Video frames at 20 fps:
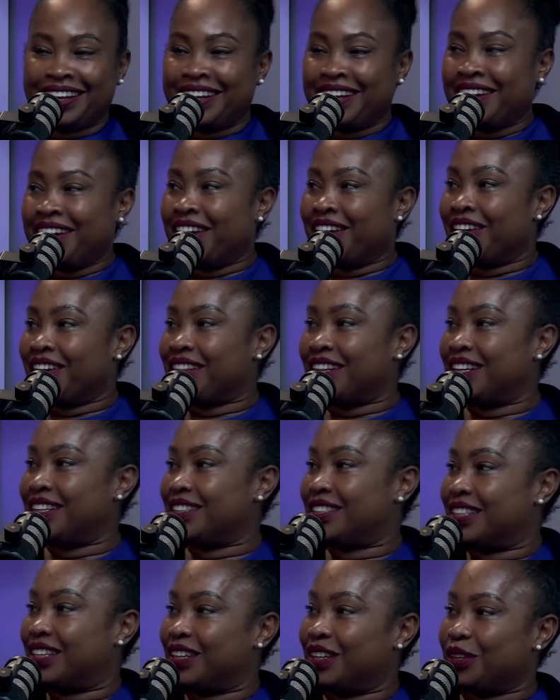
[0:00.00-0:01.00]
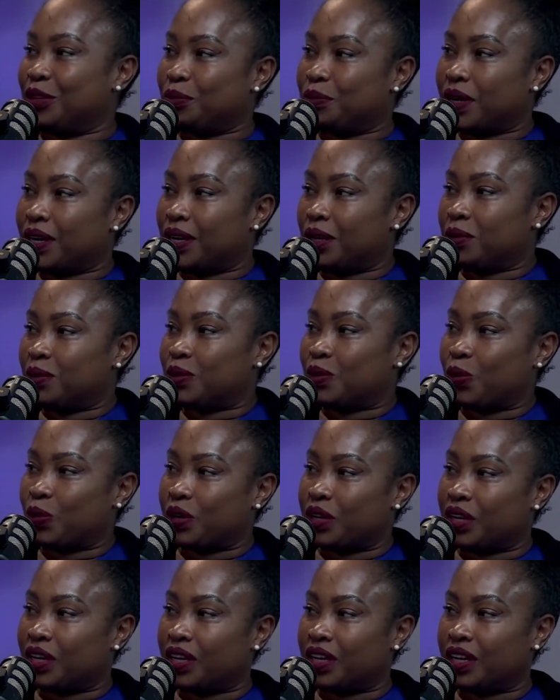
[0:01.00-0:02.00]
Everything's good. My name is
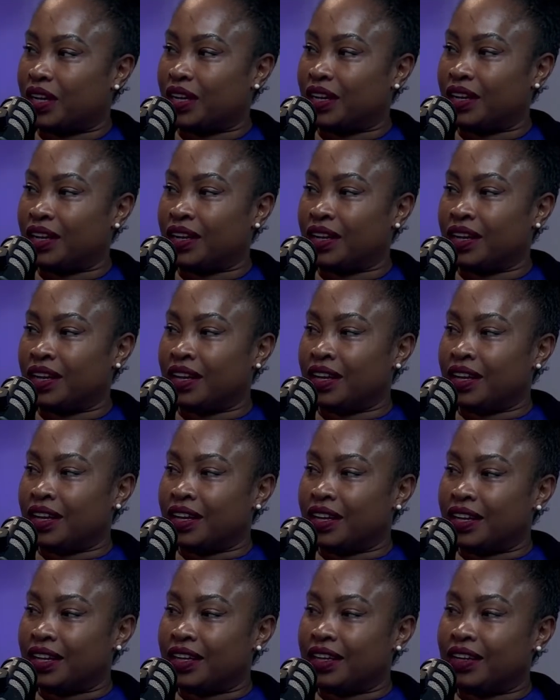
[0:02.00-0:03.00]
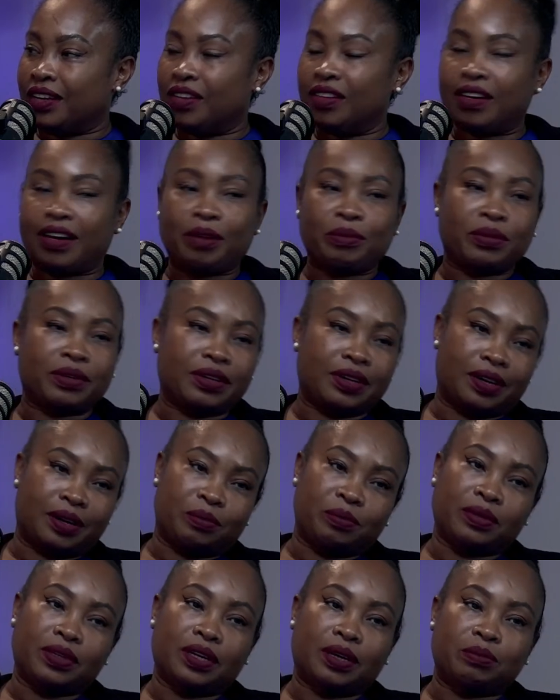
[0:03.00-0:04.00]
Cordelia. You know,
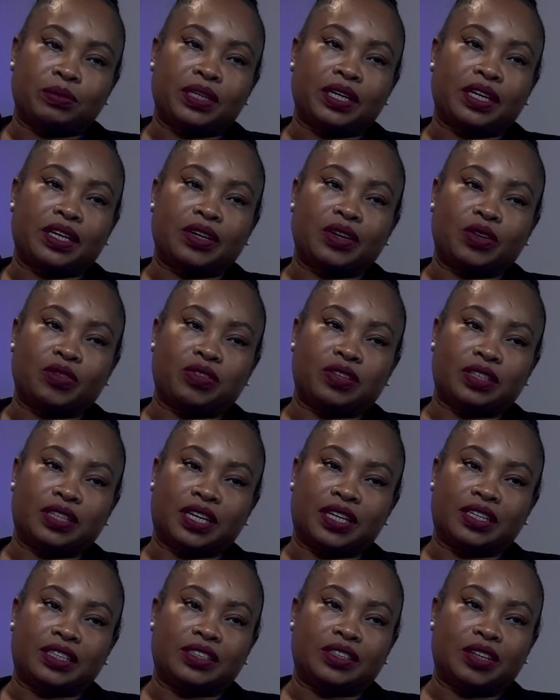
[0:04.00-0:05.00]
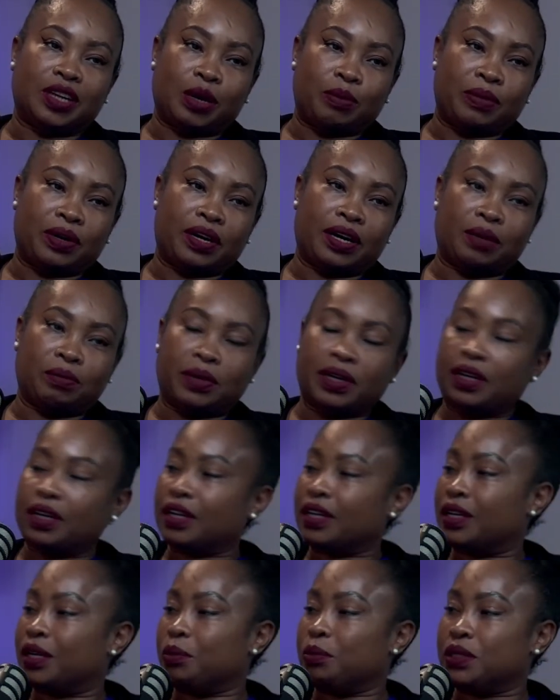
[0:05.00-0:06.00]
I'm taking over for Dennis. You know, I'm gonna
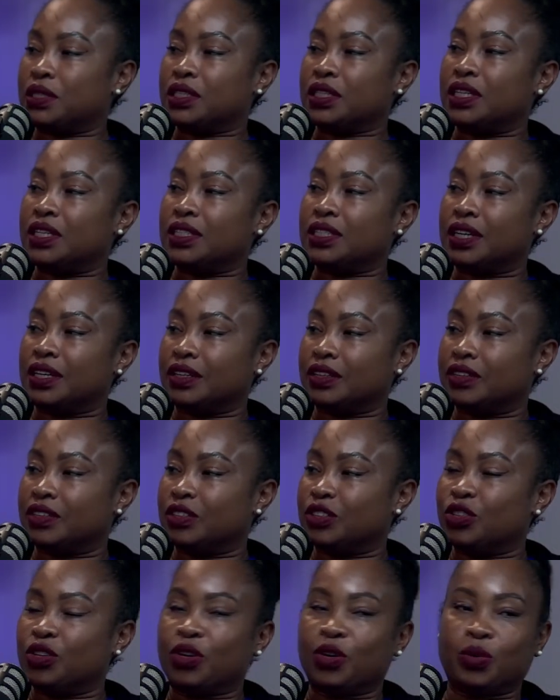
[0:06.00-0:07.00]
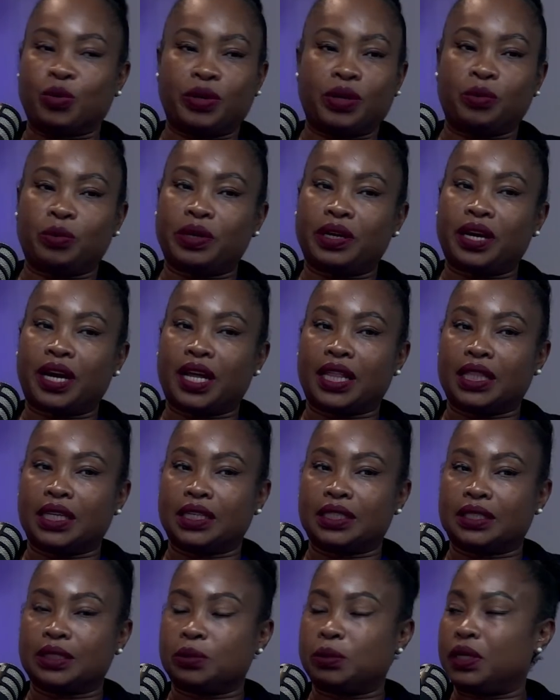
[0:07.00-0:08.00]
get Miss Lisa under control. We got
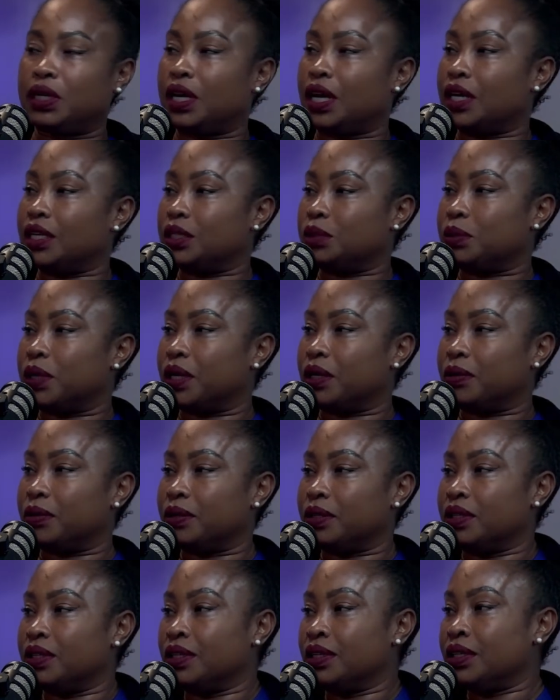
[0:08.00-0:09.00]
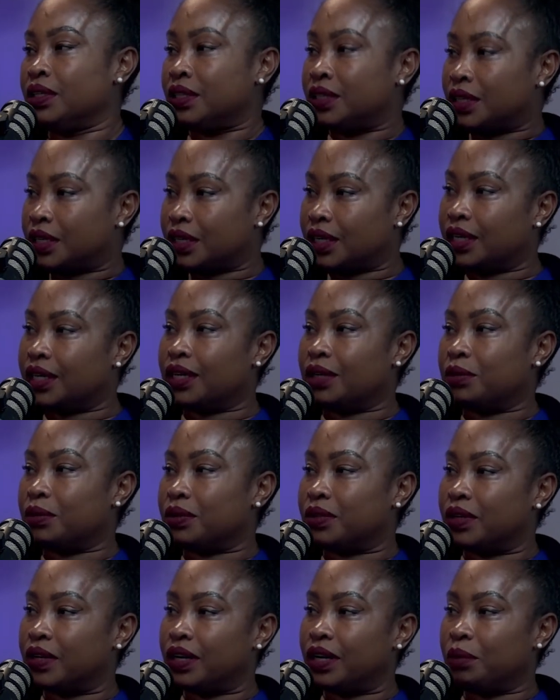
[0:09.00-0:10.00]
this. We got this, babe.
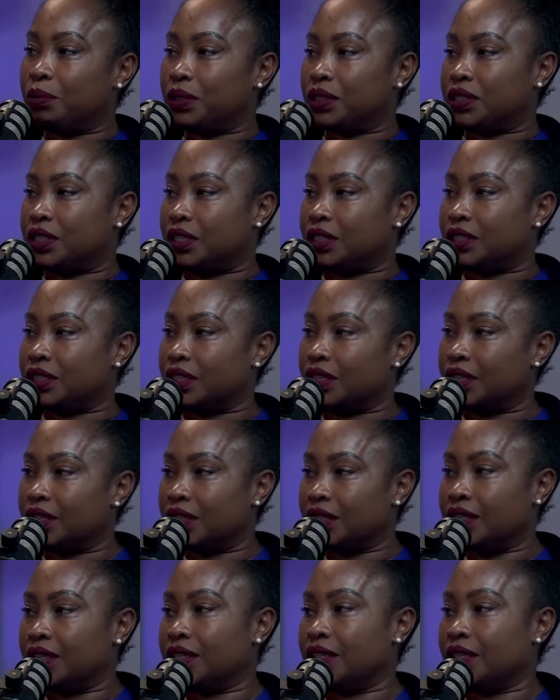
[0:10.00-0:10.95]
Go ahead, Miss Lisa. Go